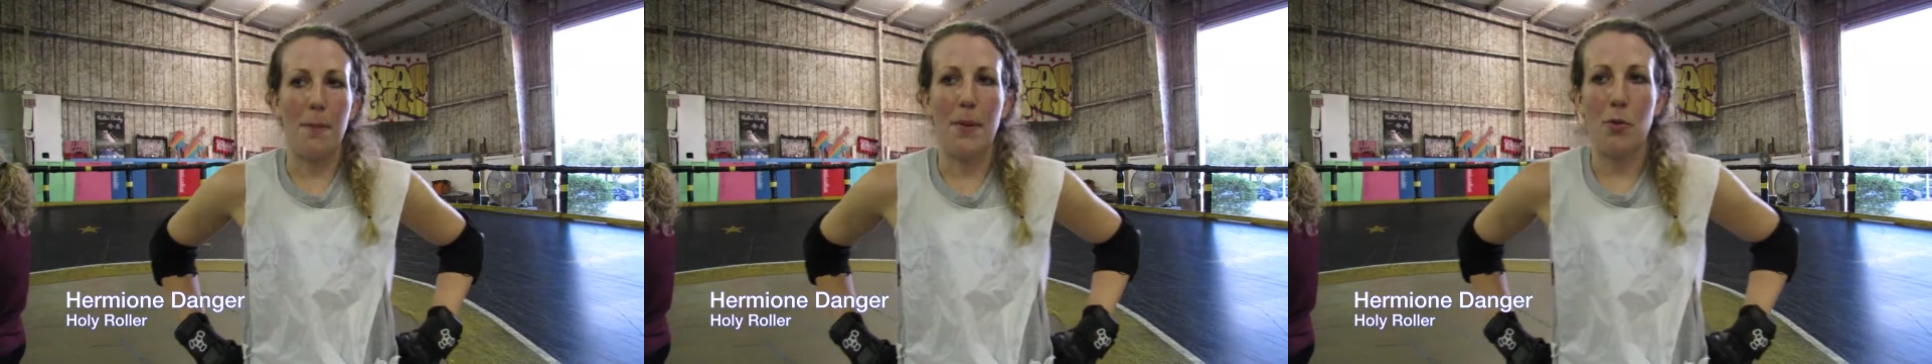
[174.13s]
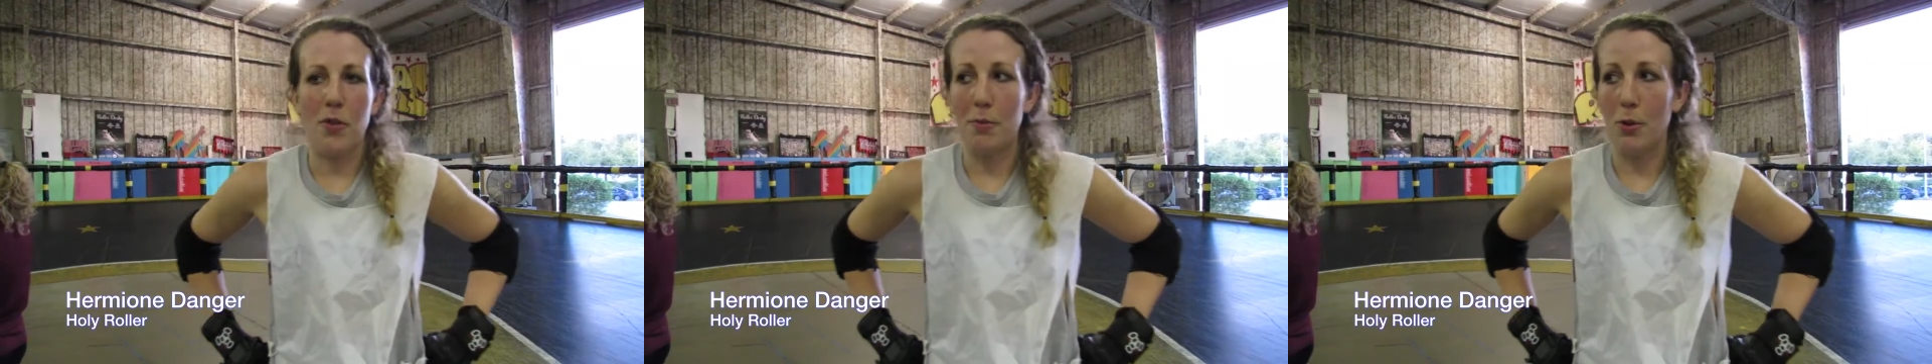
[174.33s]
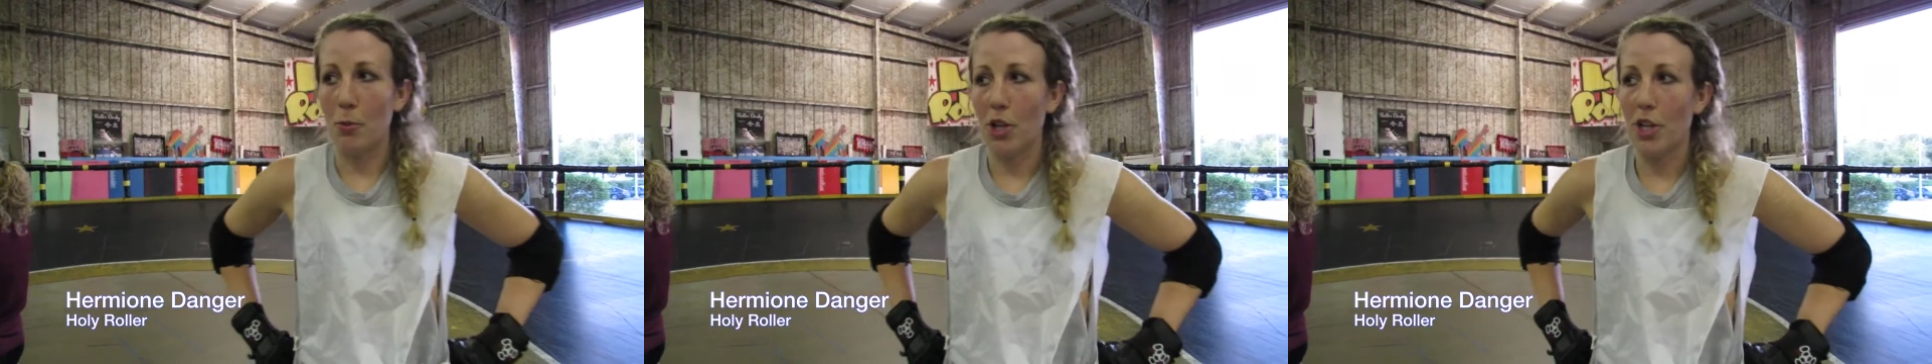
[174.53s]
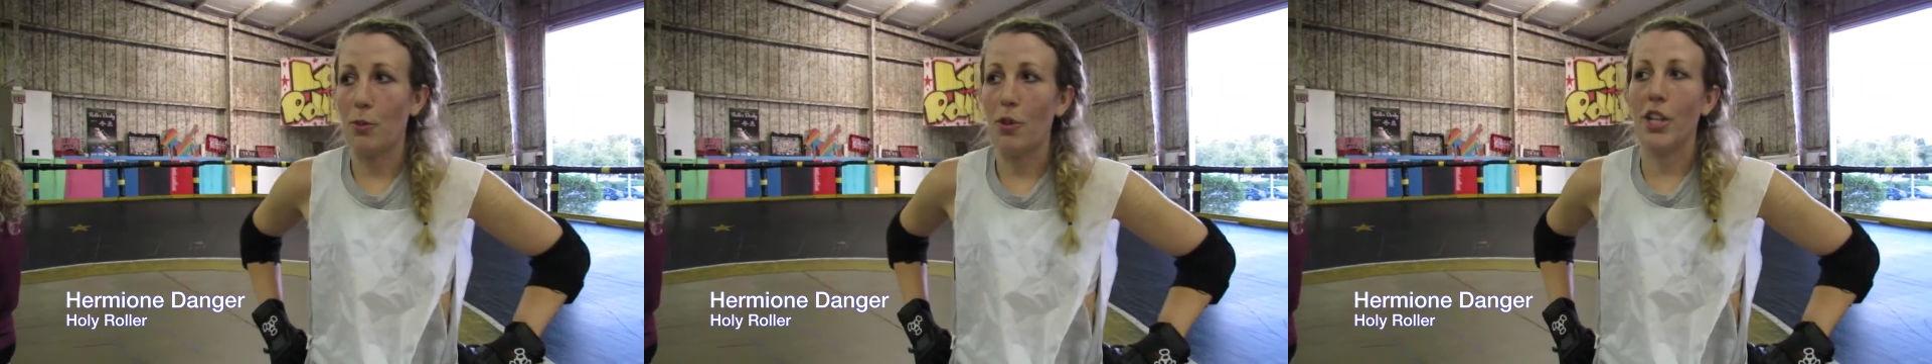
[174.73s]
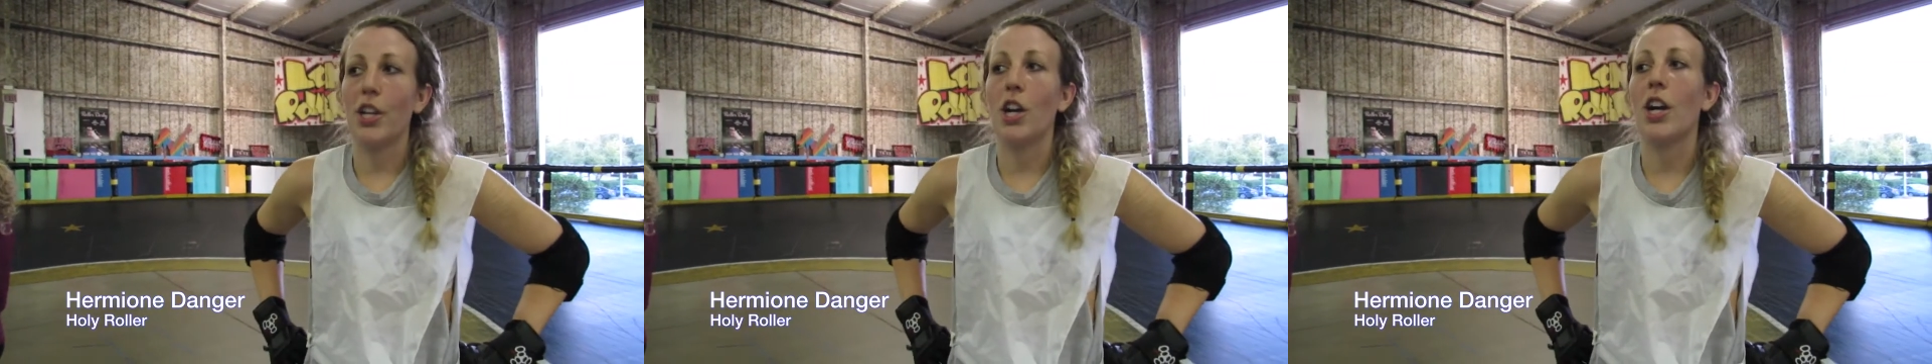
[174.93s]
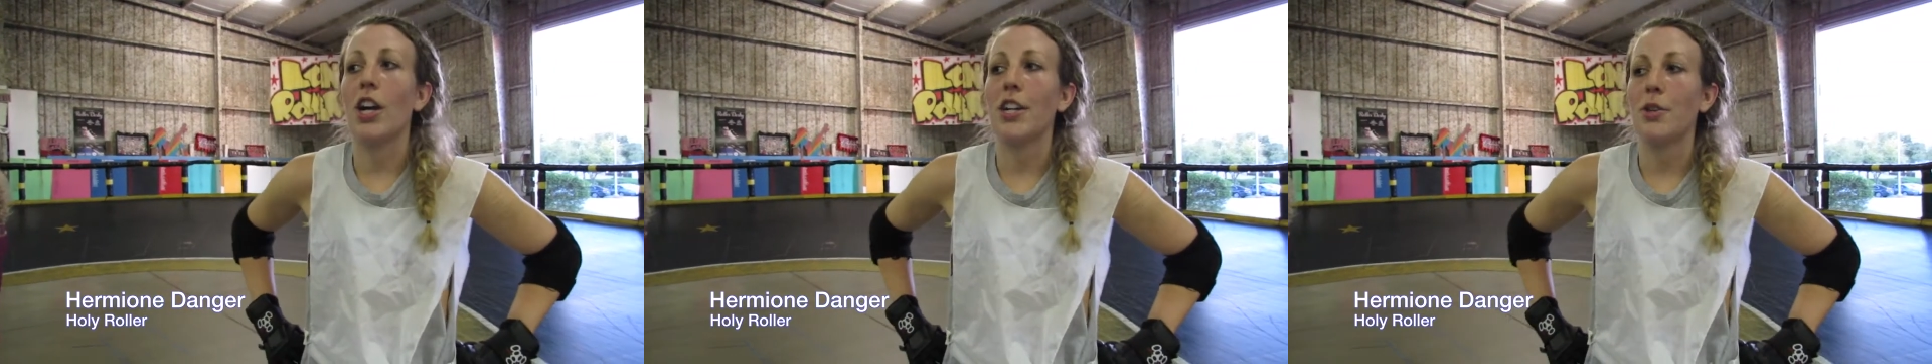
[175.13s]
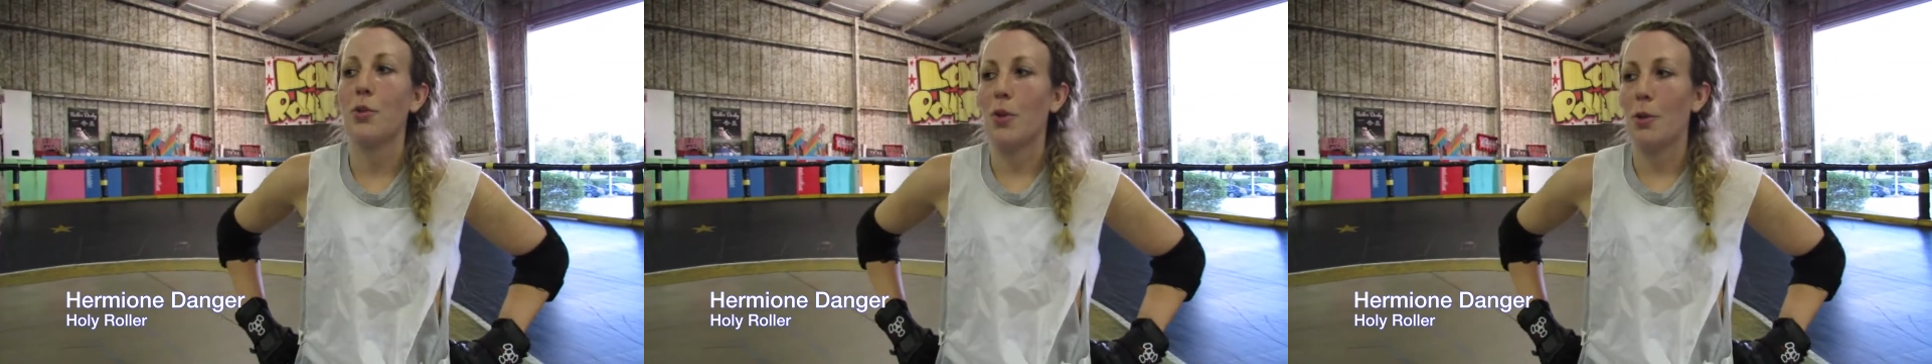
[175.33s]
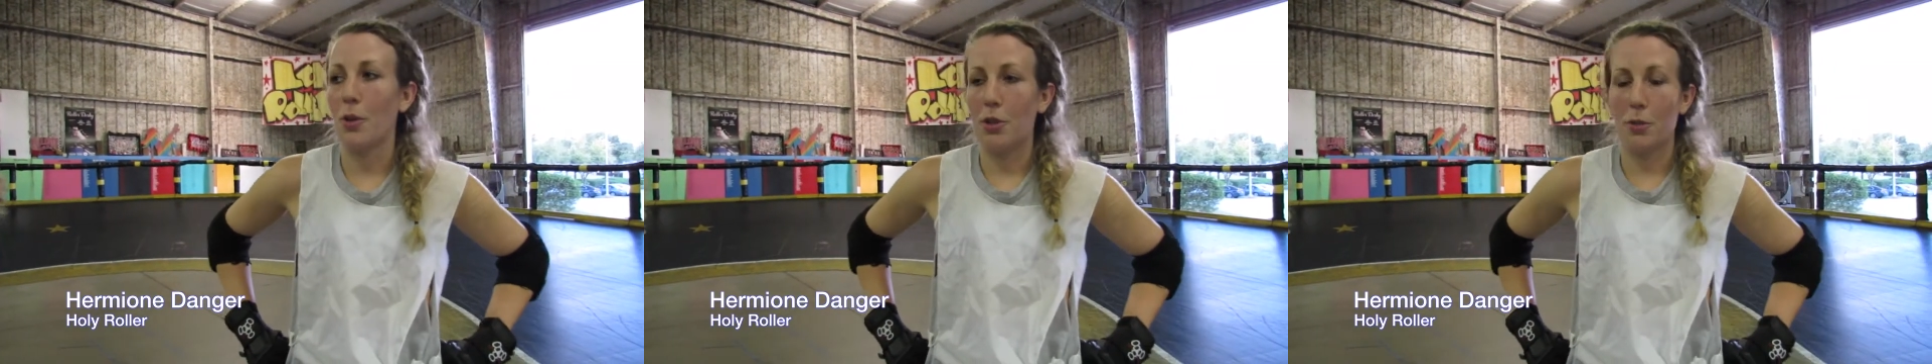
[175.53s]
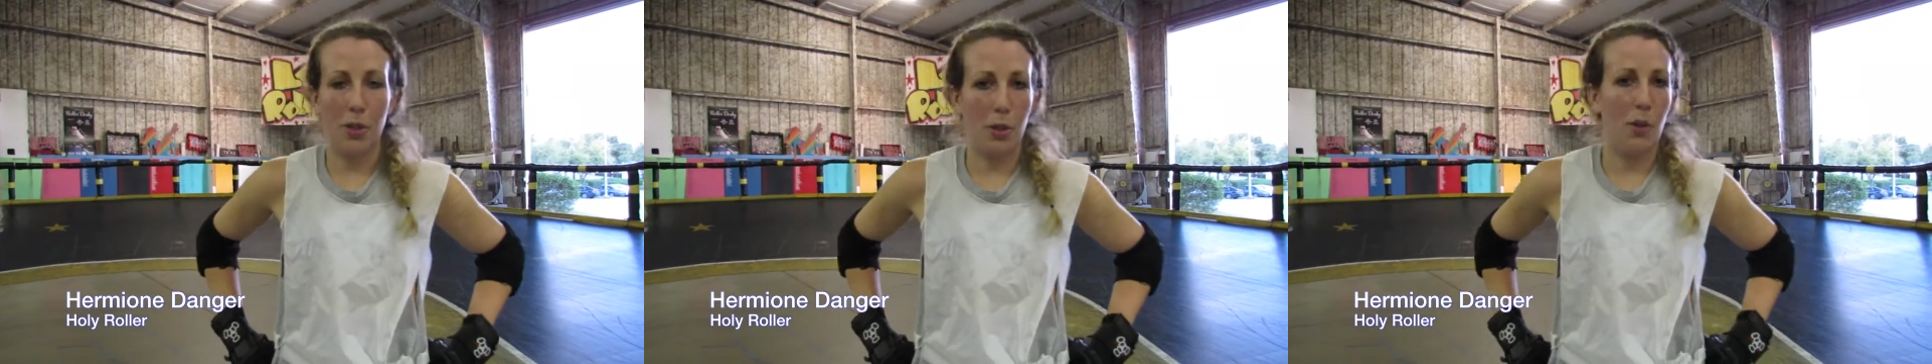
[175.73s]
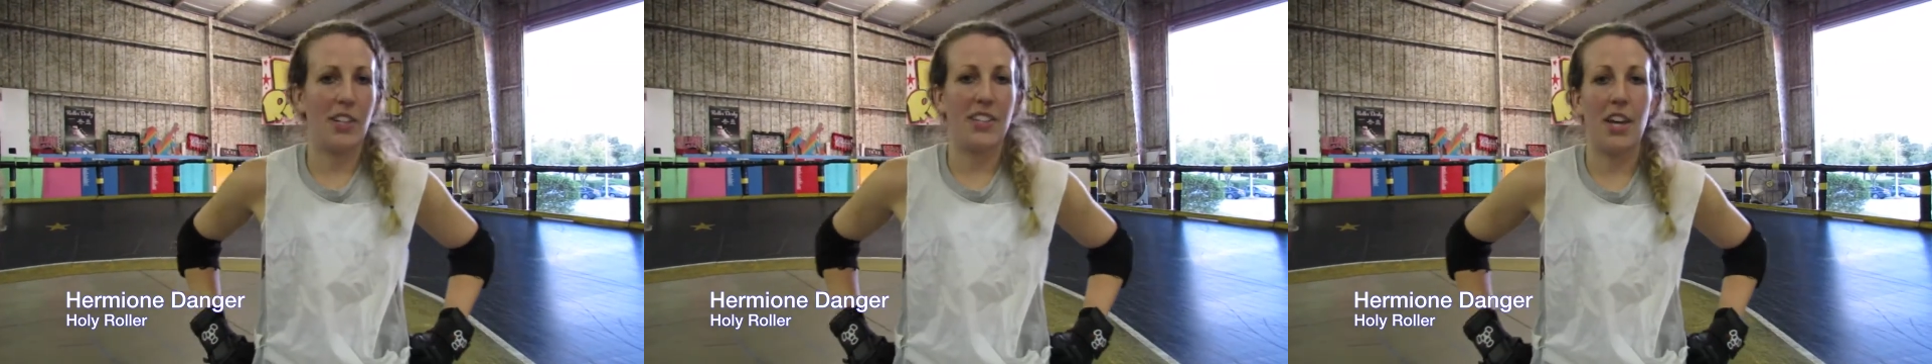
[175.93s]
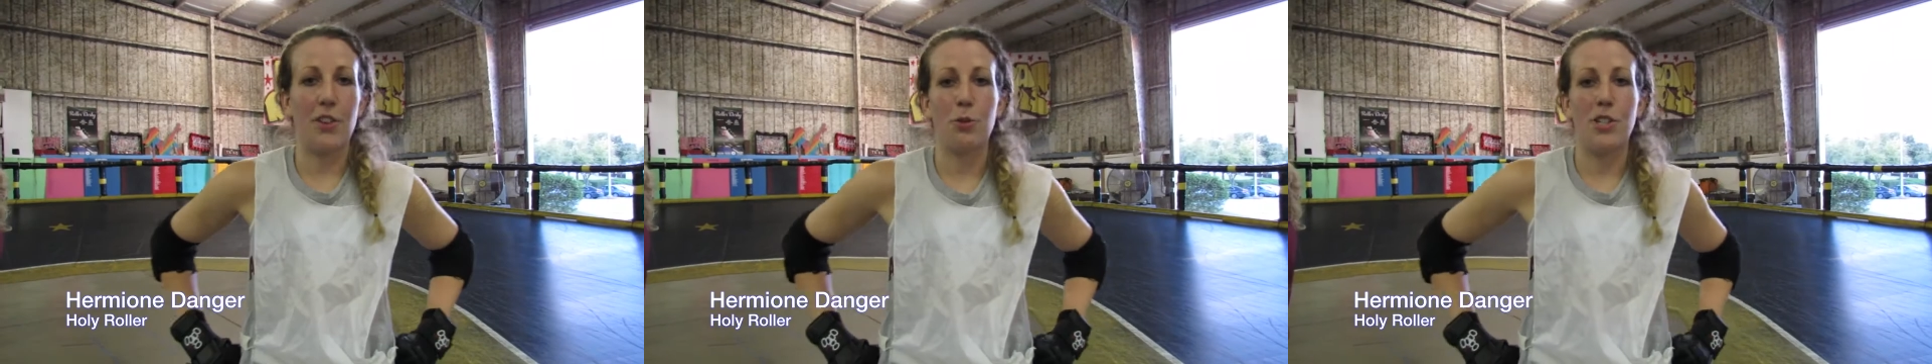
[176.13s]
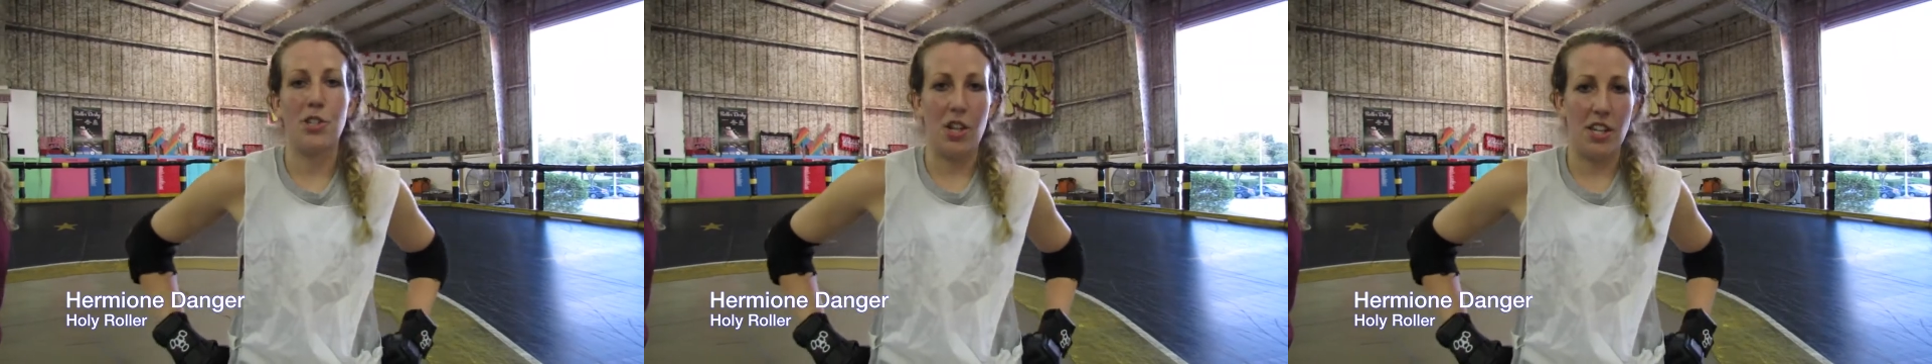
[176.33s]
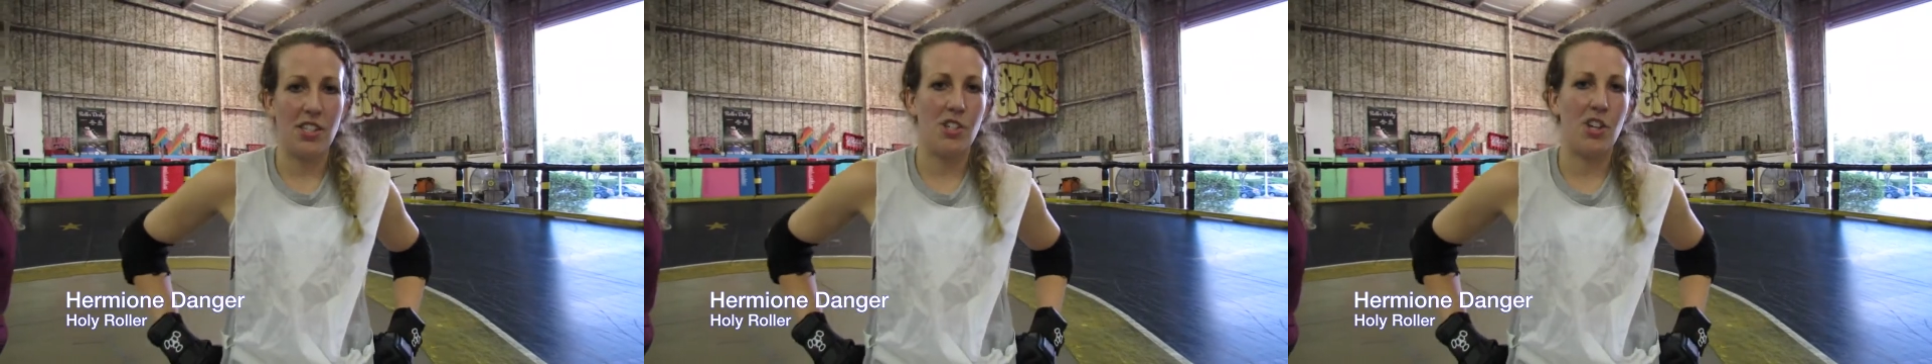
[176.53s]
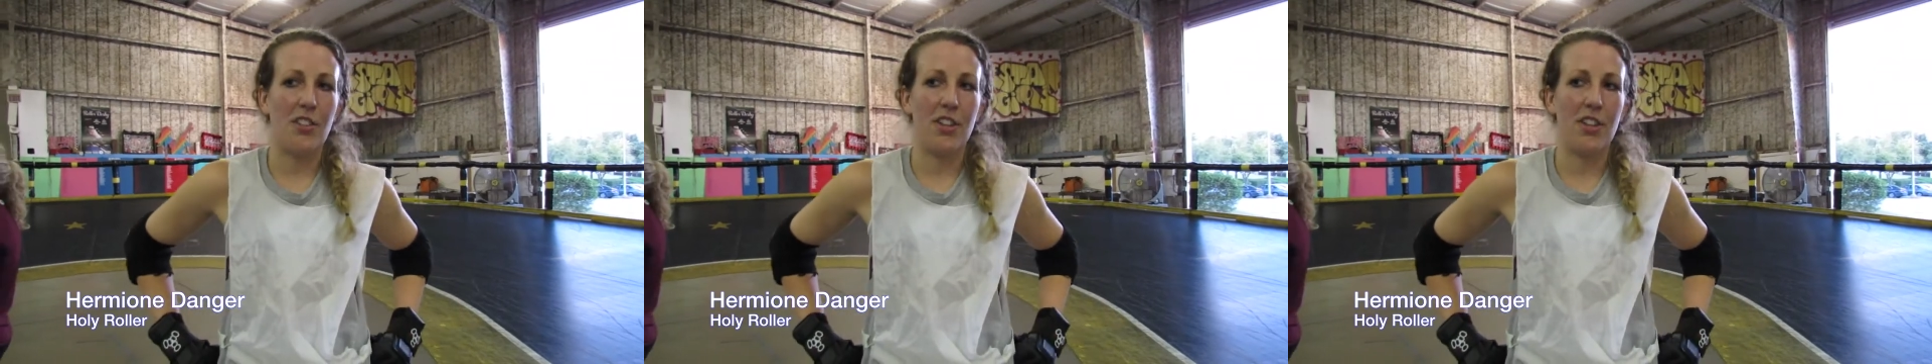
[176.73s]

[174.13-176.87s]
Um, we've been working really hard. We work really well together. We trust each